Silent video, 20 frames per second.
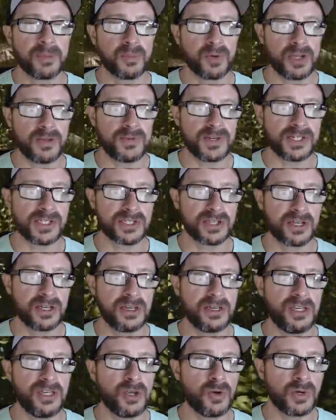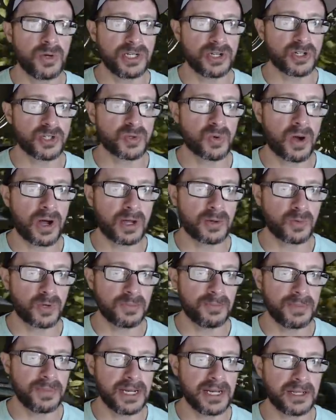Previously, you and your squad
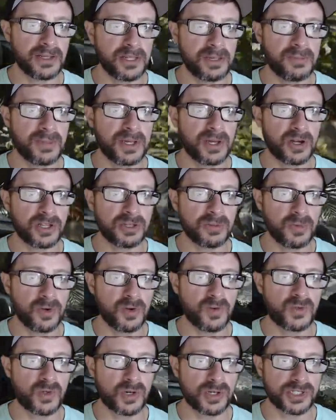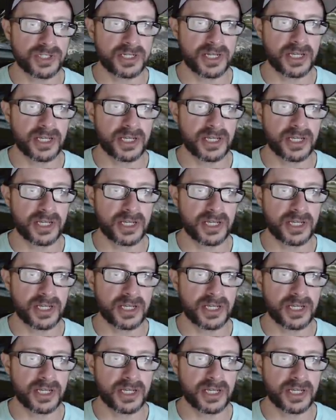would immediately be on the move towards